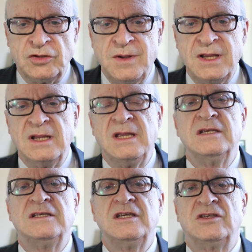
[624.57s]
I
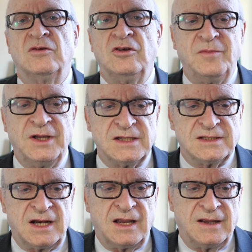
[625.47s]
insist, won't tire,
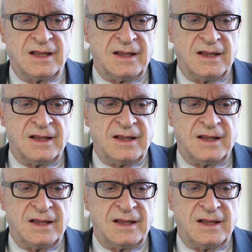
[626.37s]
never.